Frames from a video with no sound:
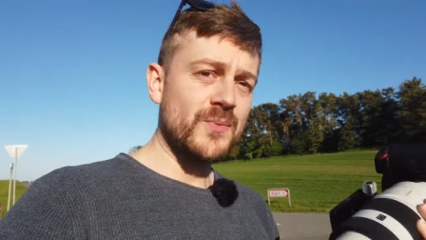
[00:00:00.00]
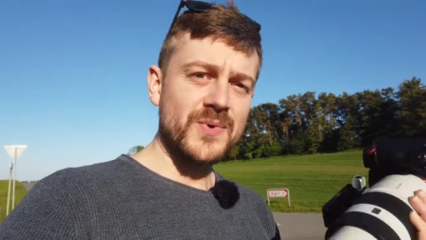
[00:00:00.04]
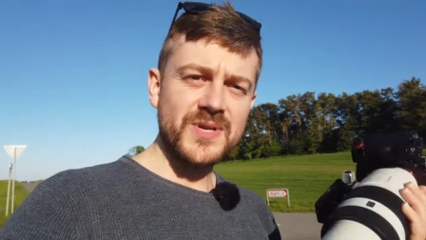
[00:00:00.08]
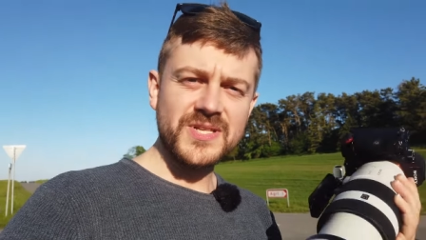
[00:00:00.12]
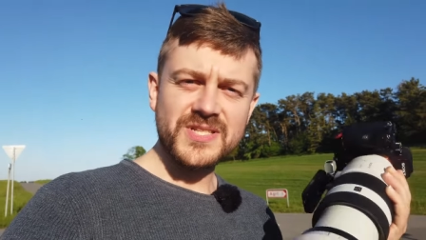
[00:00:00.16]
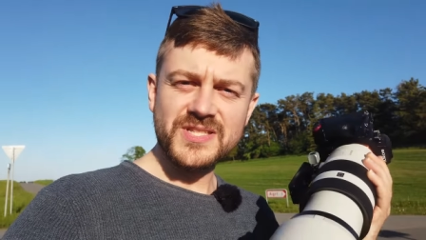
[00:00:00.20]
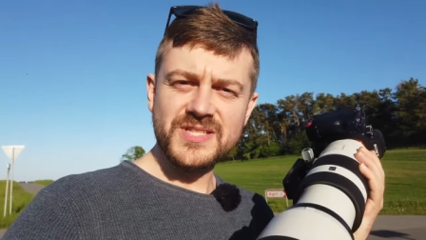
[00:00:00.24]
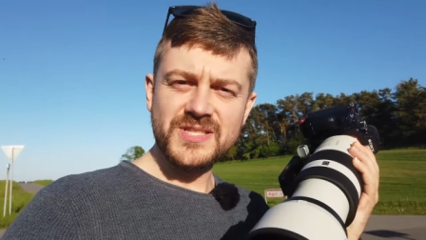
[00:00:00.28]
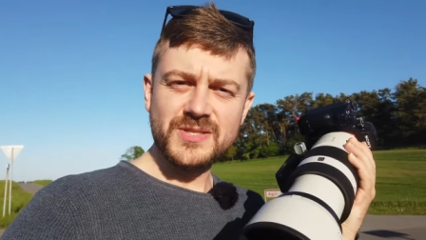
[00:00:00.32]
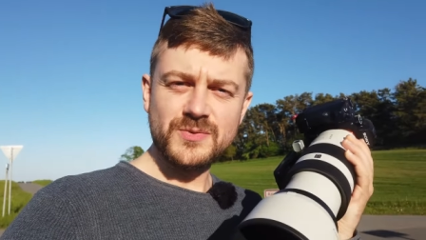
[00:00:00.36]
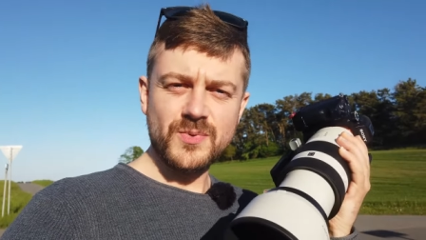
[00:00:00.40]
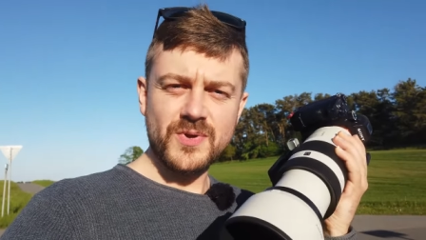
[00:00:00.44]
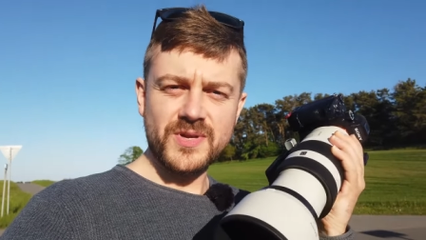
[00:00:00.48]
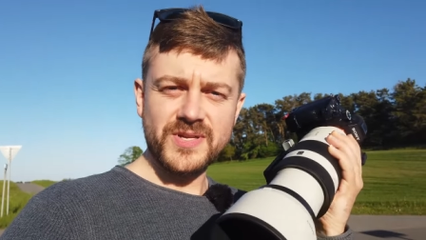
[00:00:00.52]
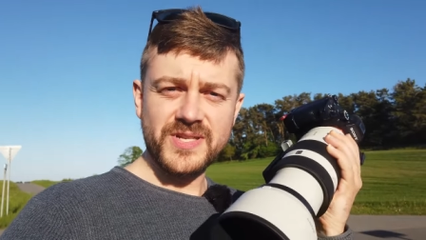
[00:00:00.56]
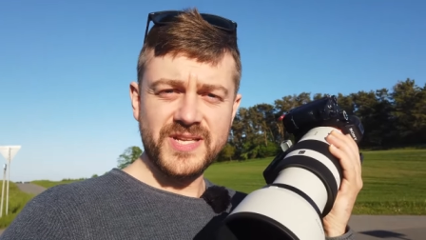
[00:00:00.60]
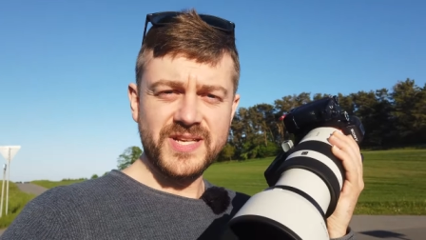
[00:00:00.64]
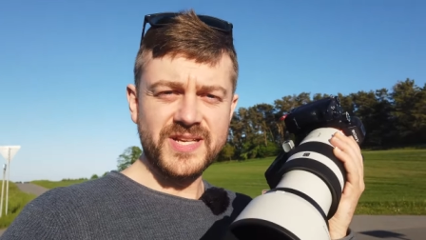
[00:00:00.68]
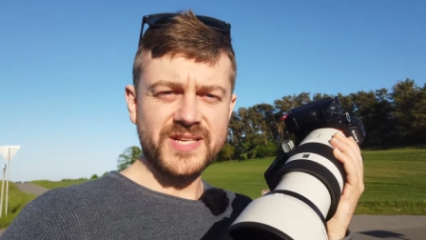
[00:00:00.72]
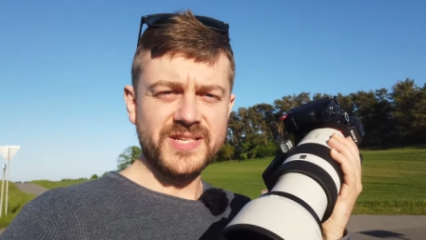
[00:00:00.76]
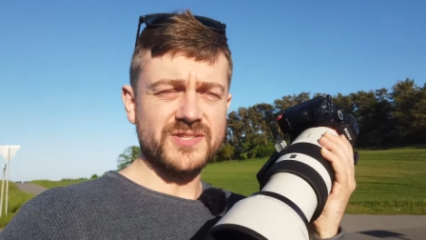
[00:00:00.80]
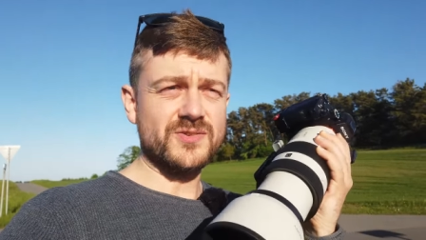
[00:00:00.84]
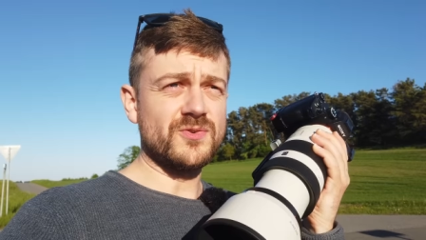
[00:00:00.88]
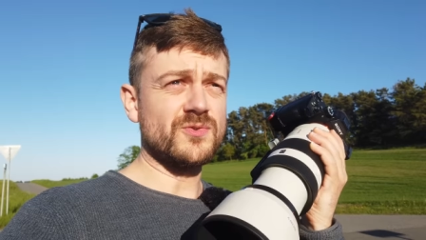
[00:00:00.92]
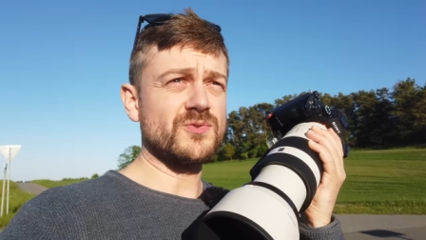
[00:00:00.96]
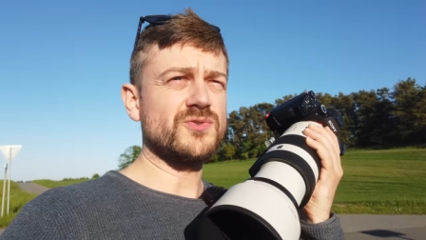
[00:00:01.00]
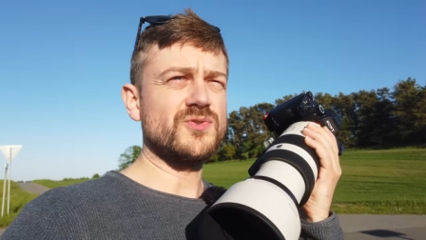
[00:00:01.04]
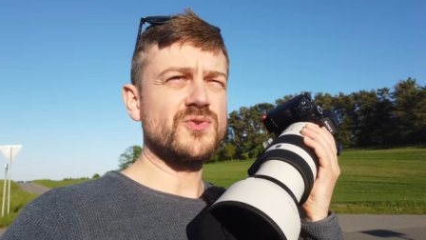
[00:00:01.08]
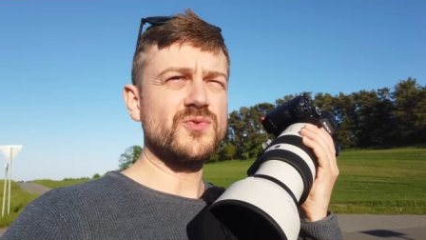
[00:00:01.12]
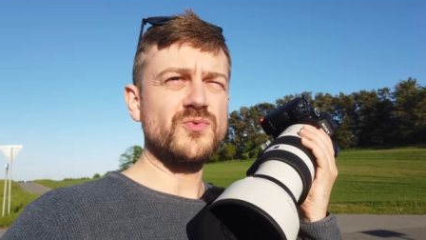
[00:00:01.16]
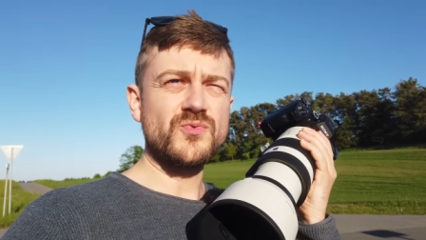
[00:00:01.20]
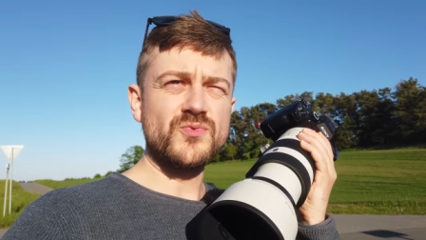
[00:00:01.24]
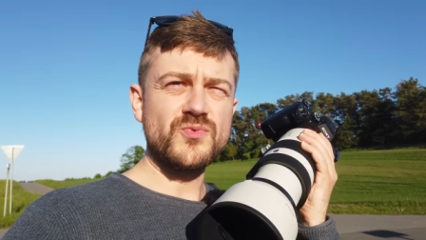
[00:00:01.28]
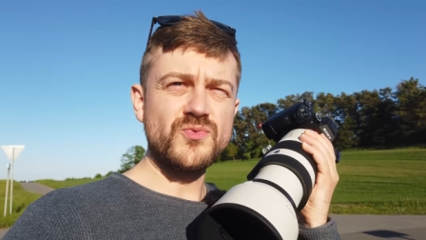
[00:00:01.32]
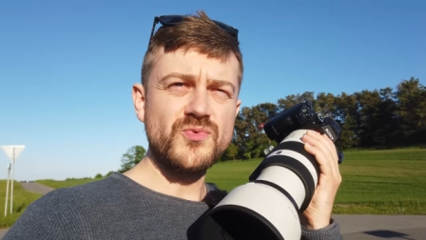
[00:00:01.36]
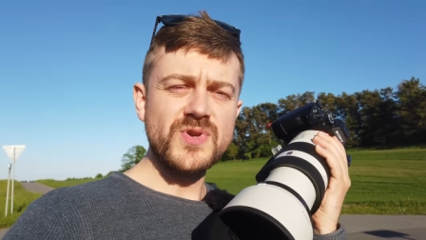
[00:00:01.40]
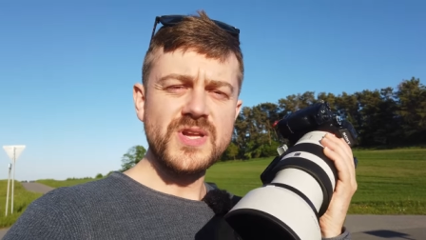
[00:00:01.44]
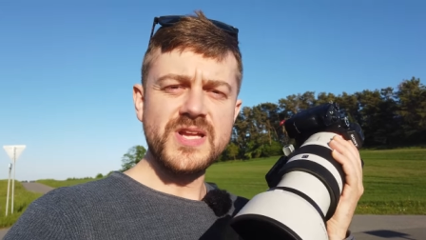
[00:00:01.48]
which this one here is also
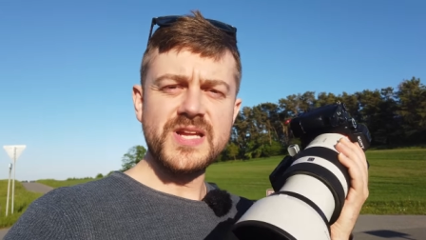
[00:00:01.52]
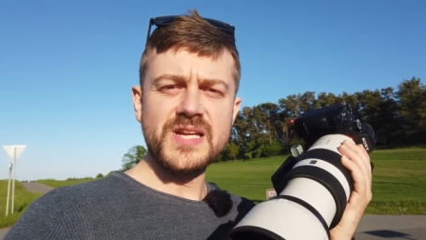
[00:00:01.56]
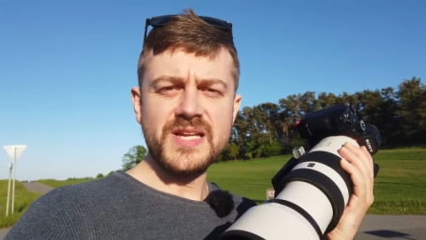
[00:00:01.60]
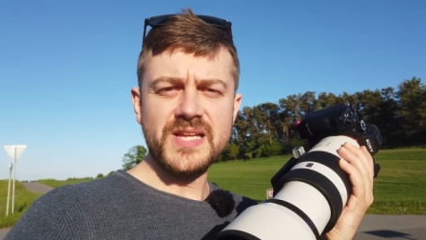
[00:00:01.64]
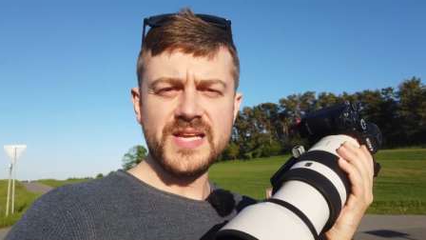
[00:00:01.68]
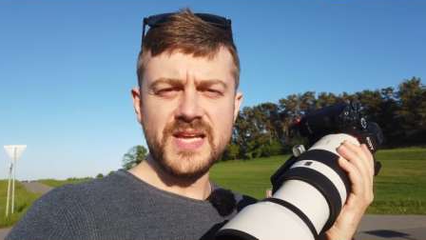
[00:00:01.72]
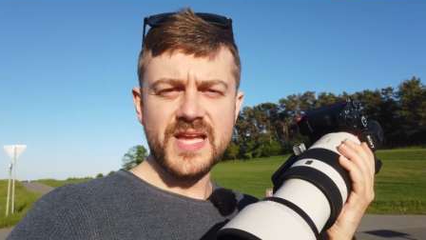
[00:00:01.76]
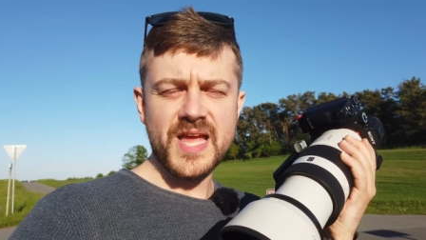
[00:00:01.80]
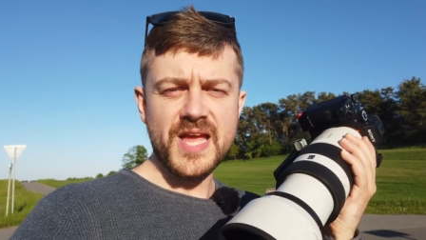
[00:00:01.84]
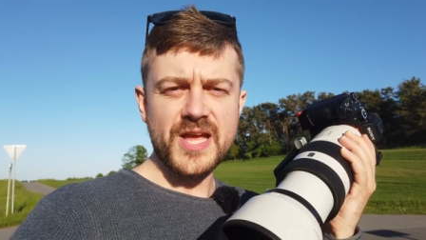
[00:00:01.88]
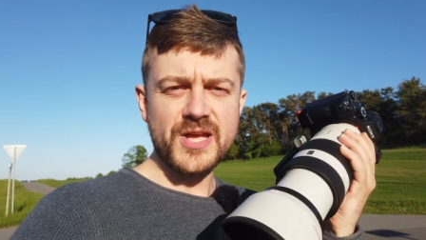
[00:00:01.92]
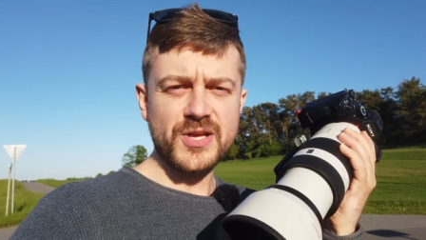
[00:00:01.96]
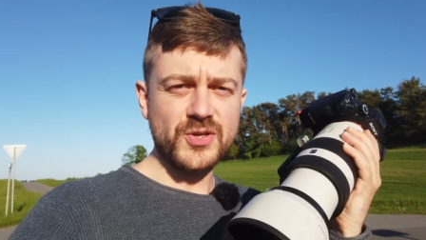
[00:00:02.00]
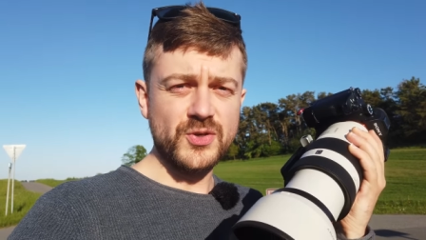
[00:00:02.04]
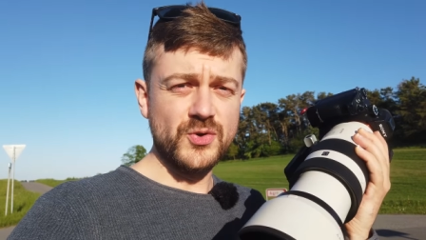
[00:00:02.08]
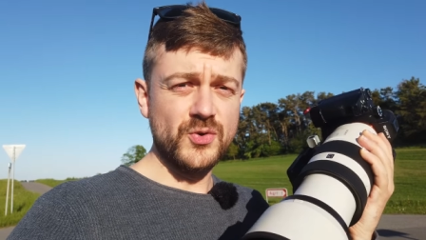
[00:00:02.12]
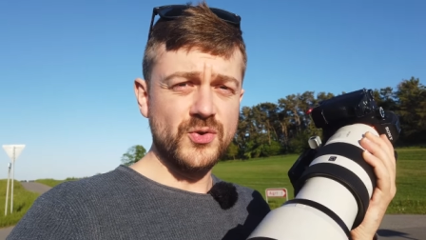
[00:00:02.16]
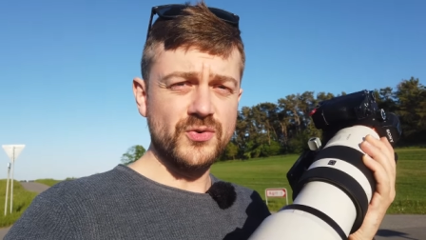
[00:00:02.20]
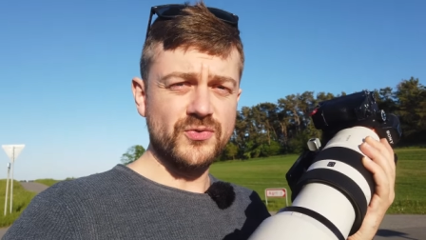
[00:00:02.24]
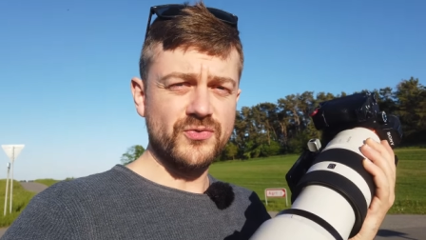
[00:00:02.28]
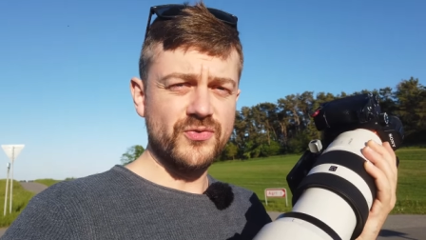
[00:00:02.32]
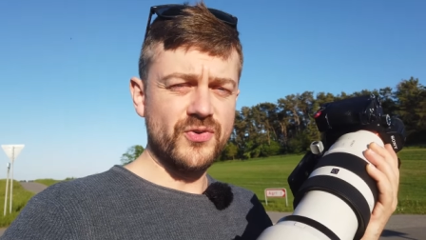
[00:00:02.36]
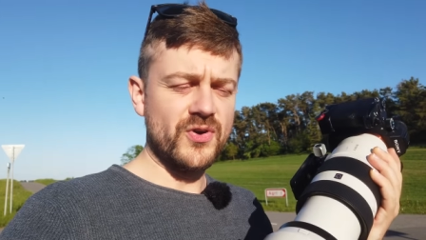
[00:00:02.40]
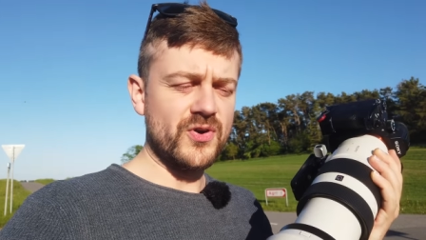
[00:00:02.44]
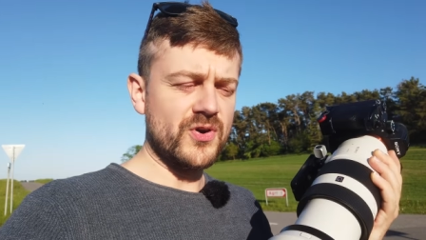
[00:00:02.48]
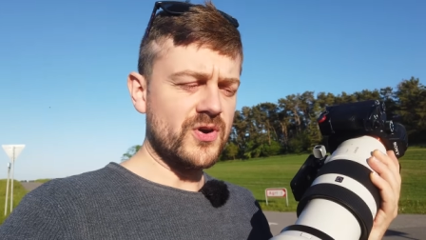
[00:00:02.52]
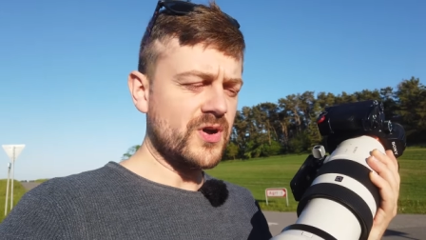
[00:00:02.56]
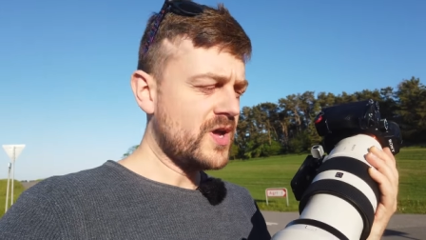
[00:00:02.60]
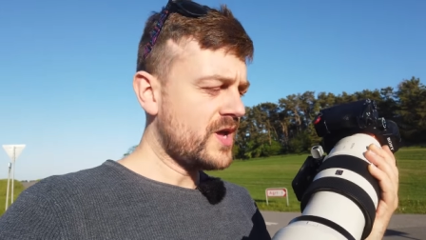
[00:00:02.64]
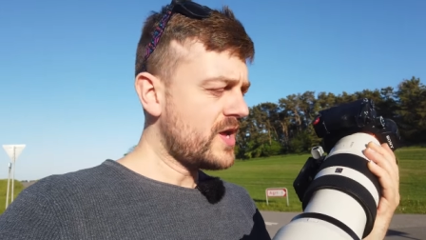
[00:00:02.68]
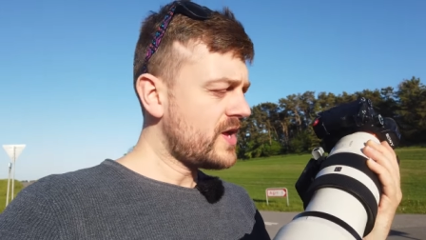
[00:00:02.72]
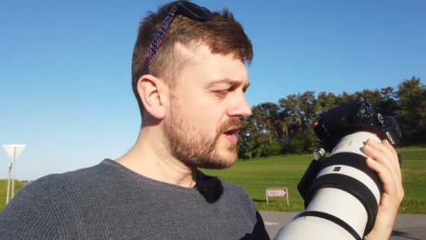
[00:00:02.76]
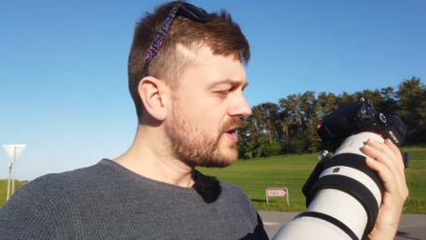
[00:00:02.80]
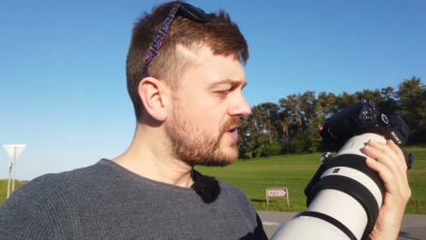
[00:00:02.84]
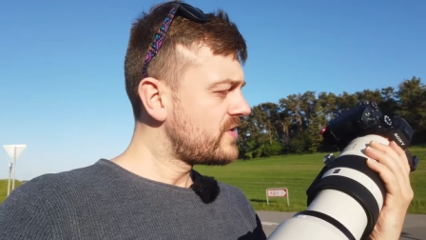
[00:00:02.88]
really good for.